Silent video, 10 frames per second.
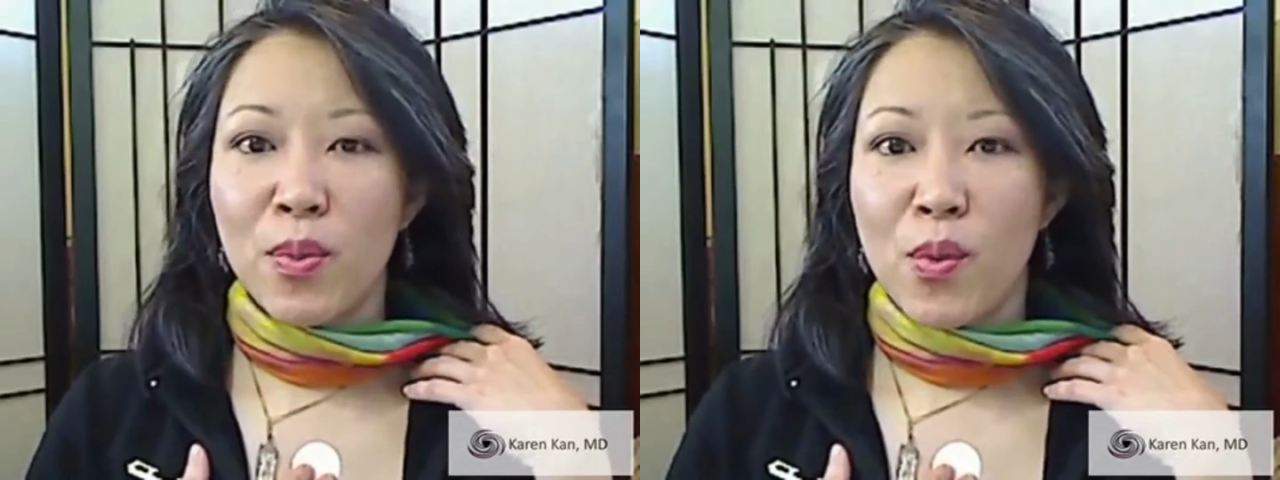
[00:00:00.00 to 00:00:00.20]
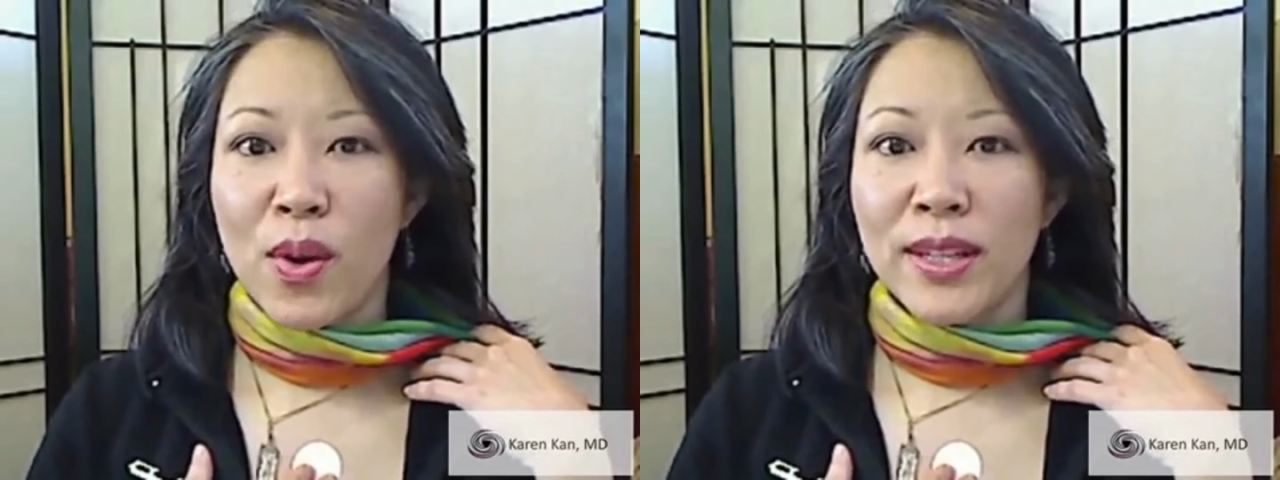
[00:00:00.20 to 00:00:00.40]

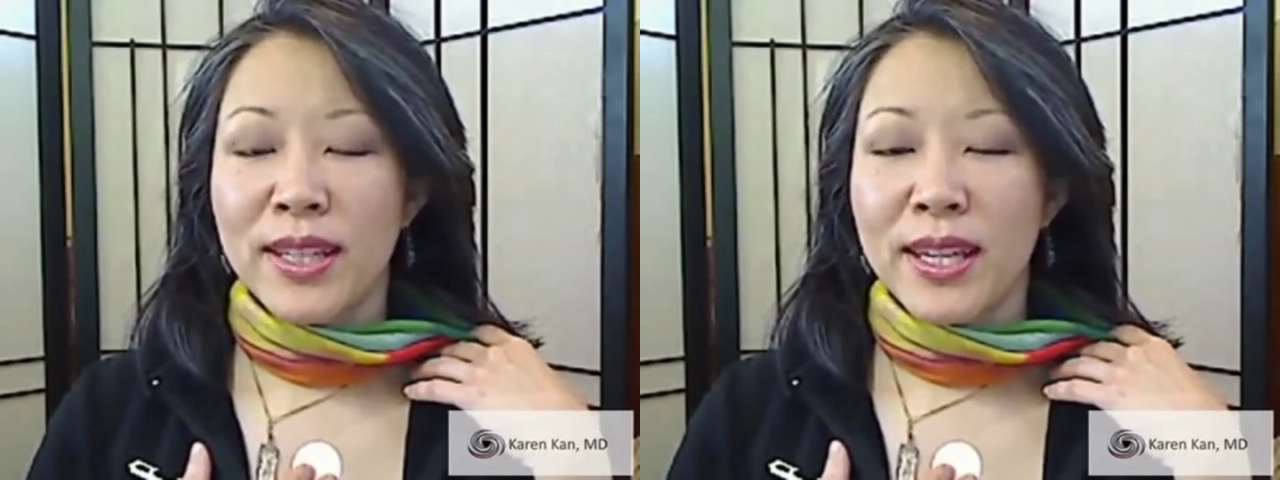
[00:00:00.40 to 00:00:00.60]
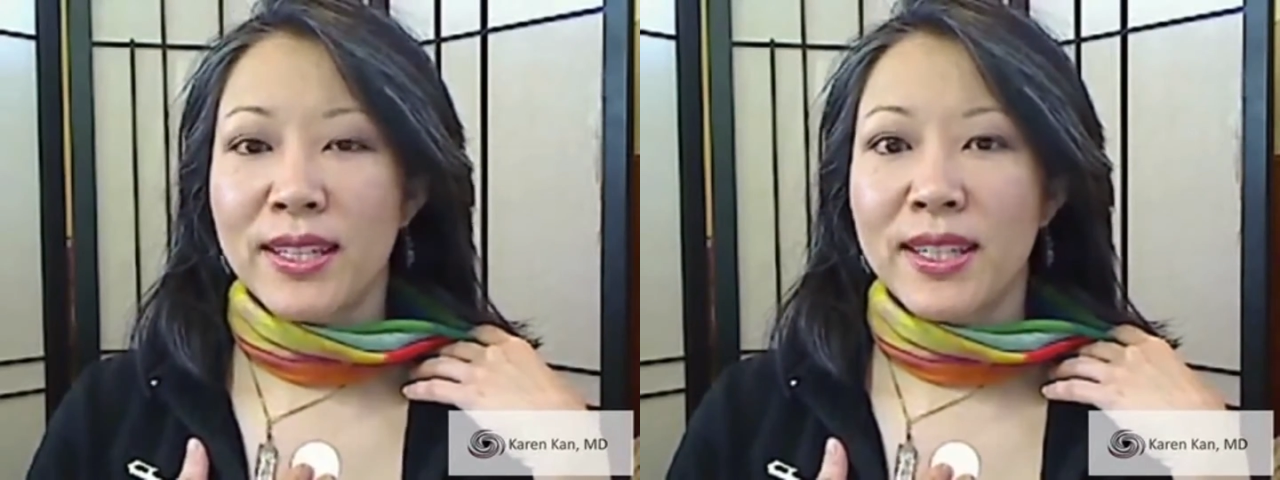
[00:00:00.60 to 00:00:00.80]

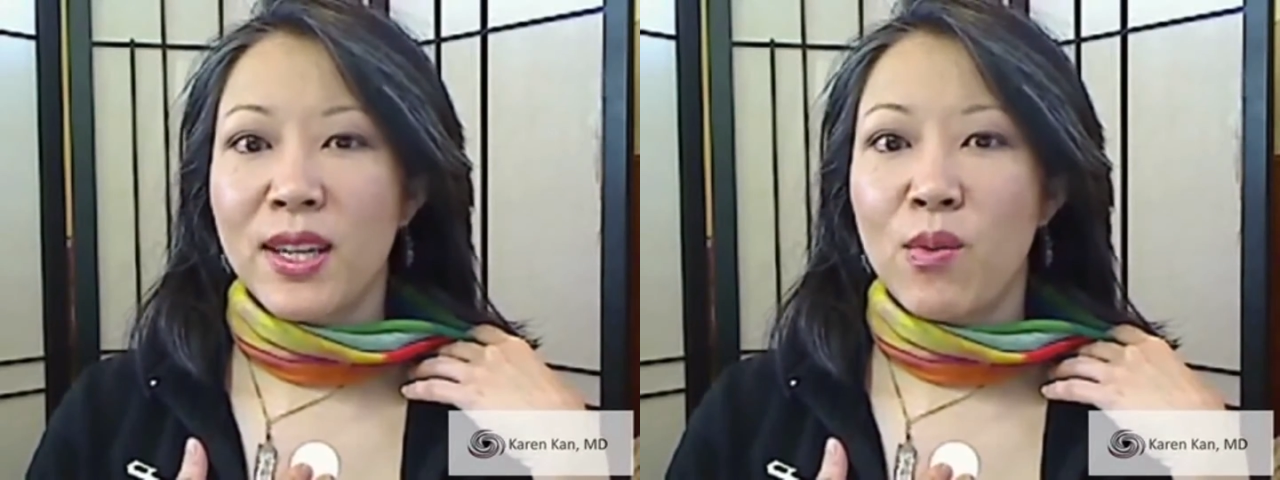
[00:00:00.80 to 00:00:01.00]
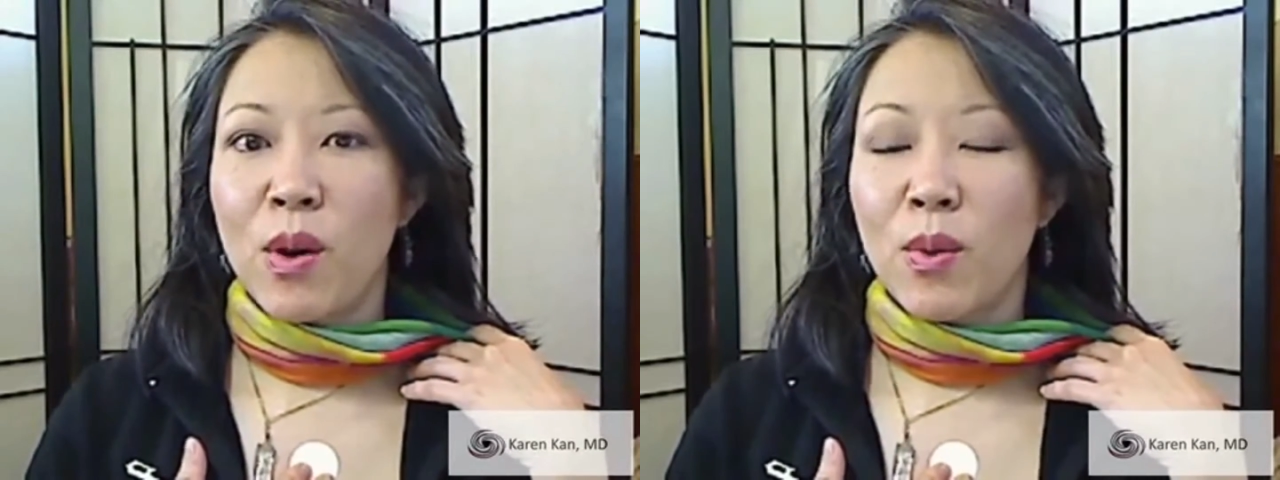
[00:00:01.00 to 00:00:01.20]
points and
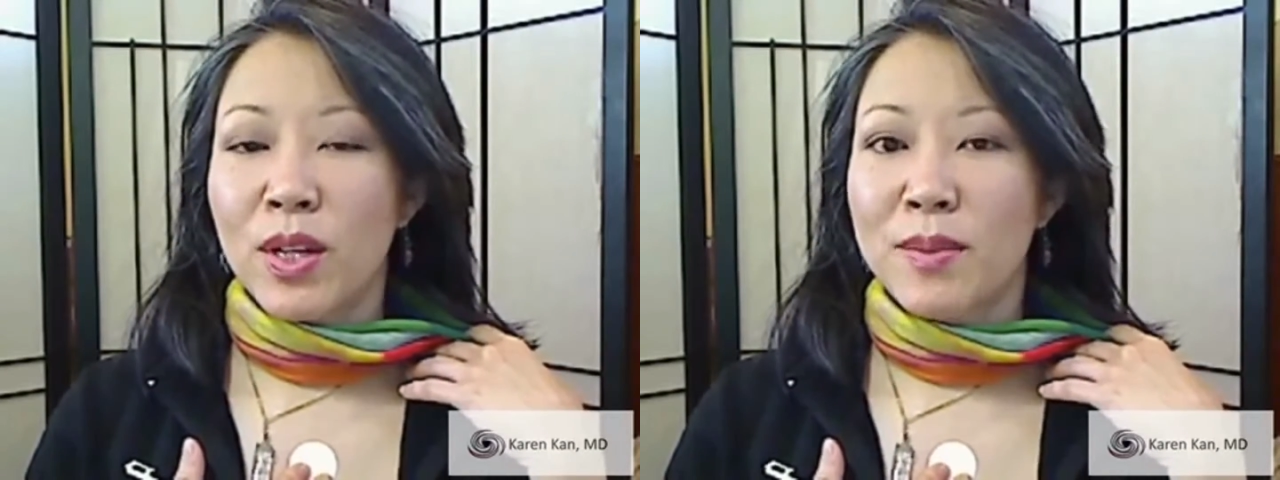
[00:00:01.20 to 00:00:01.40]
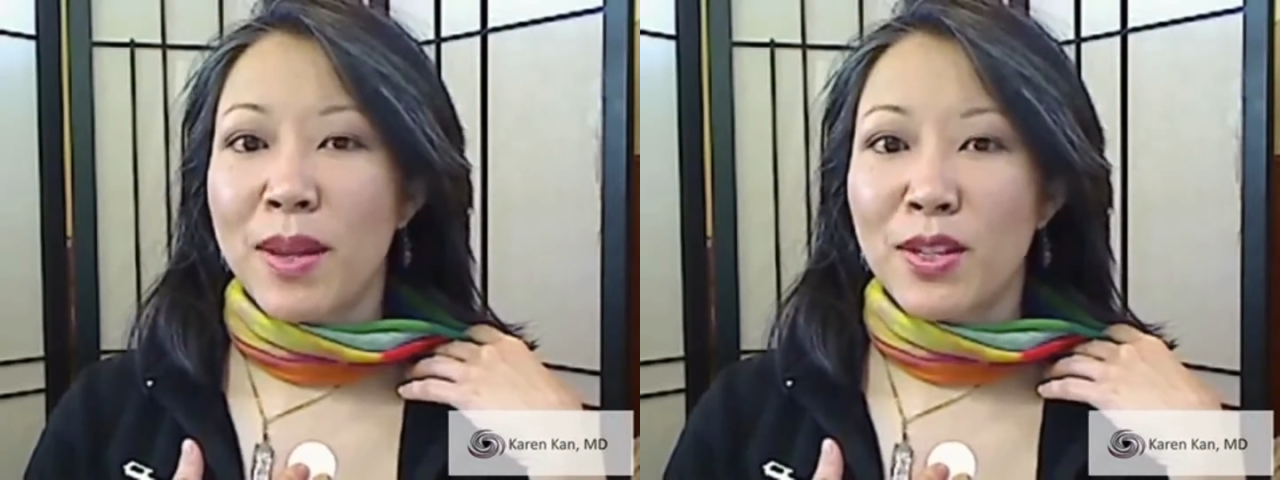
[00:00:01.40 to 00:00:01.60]
see what
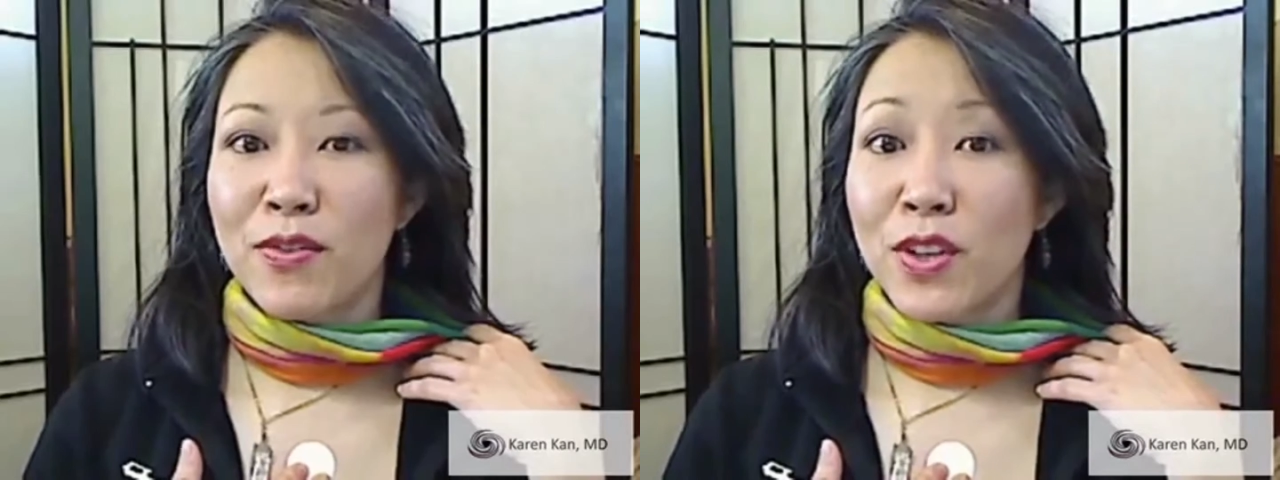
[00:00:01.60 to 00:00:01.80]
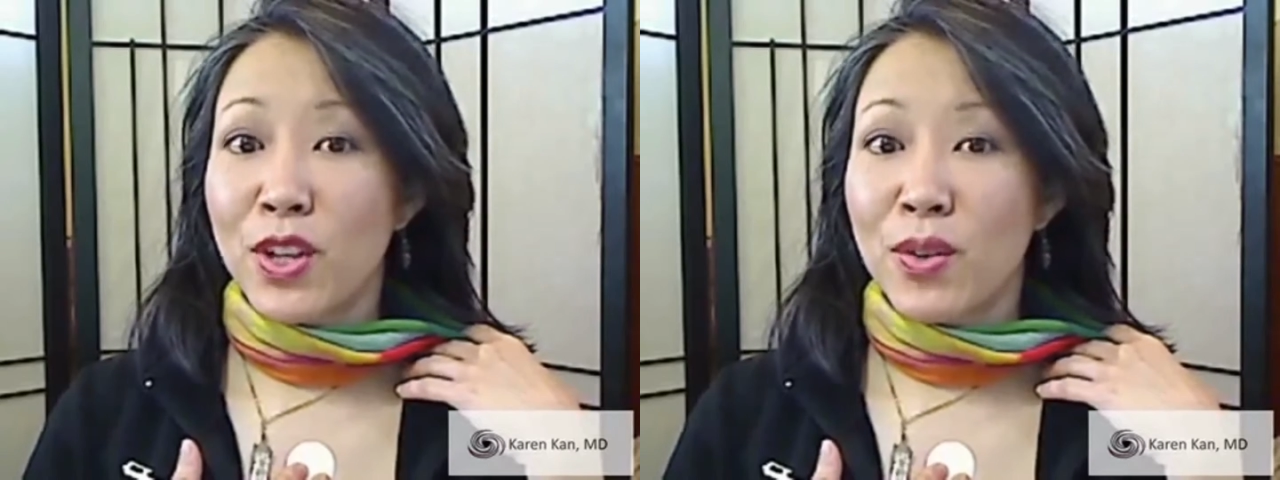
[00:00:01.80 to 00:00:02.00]
works
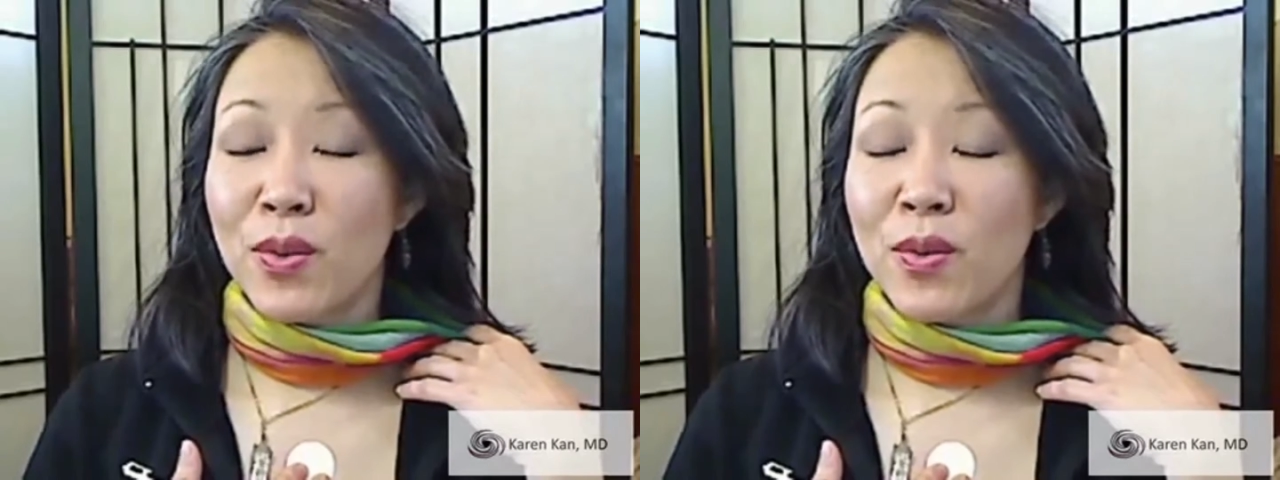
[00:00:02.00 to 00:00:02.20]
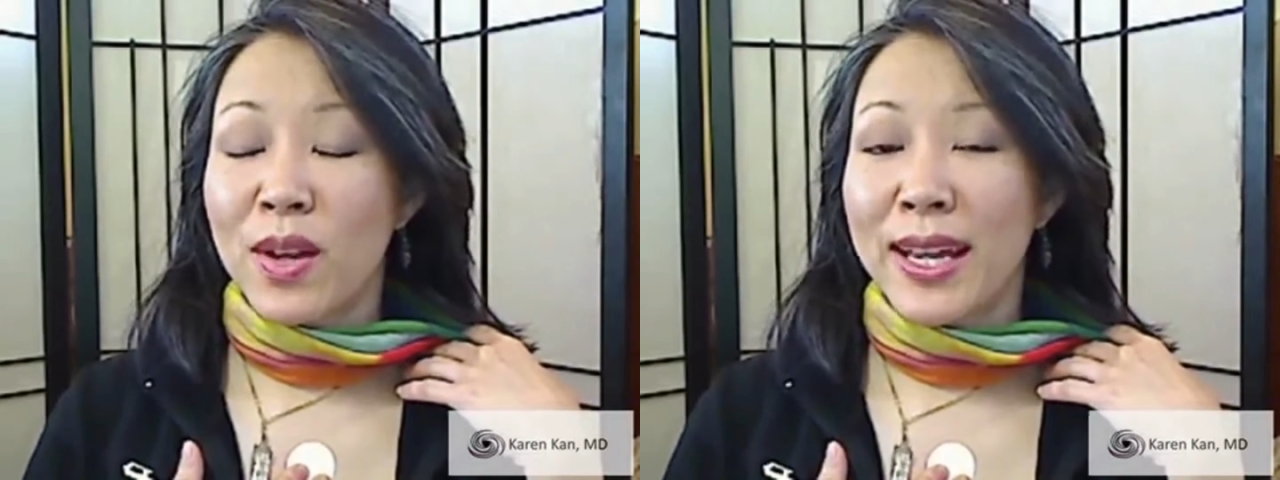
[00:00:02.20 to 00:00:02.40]
best for you.